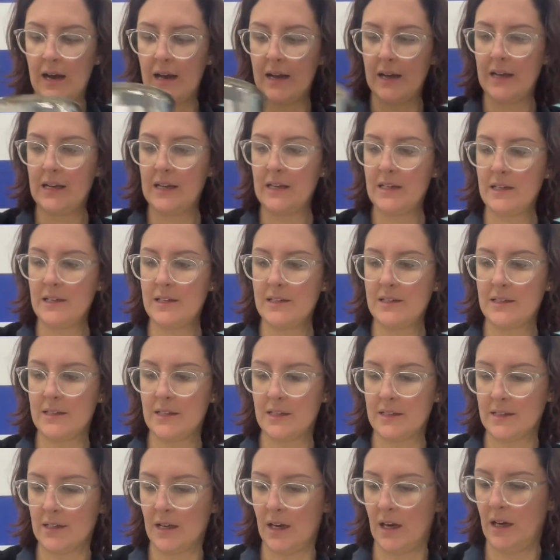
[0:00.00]
It is
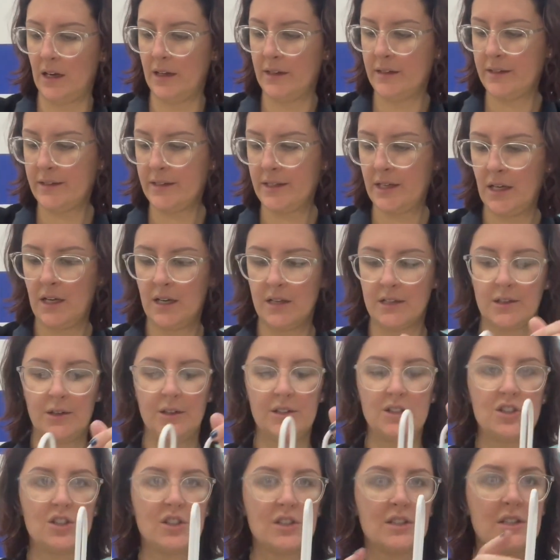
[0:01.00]
designed, so
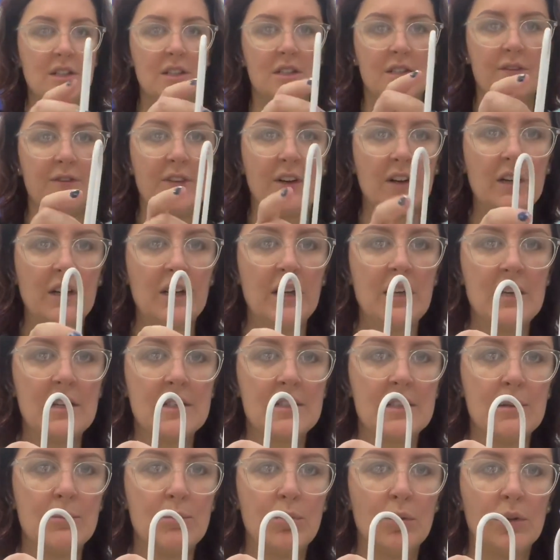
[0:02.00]
it's a very
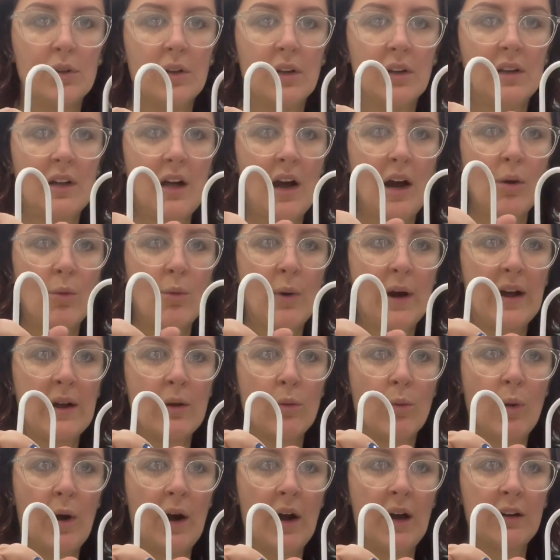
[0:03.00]
simple lightweight
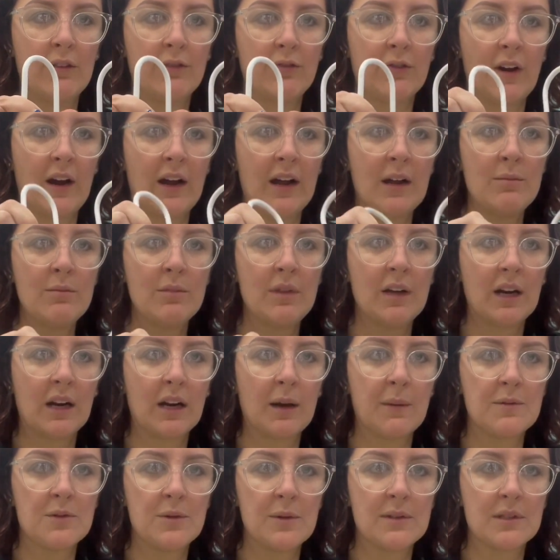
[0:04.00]
wire frame that
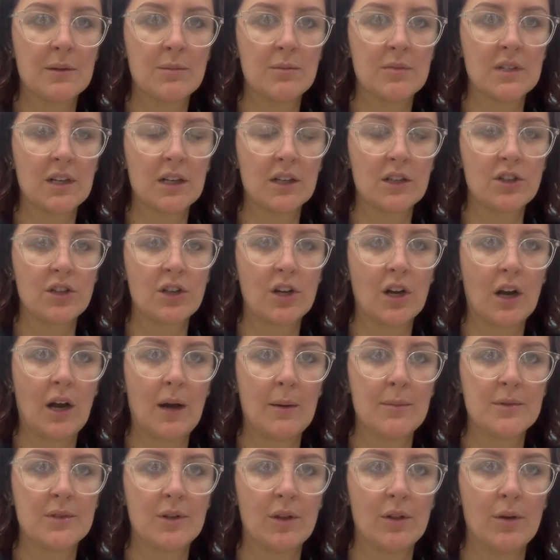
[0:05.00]
comes with some suction
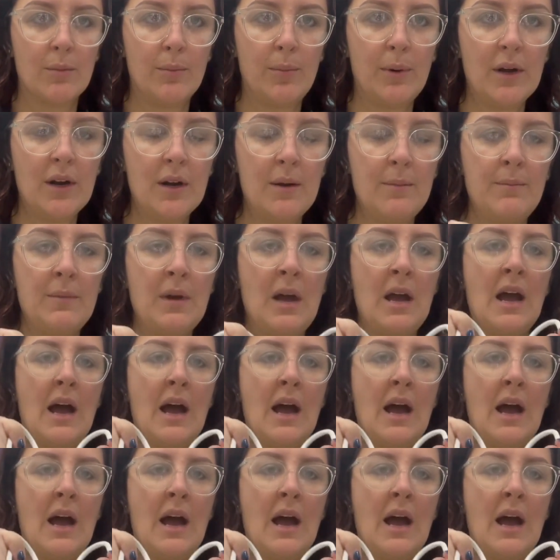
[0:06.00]
cups on the bottom.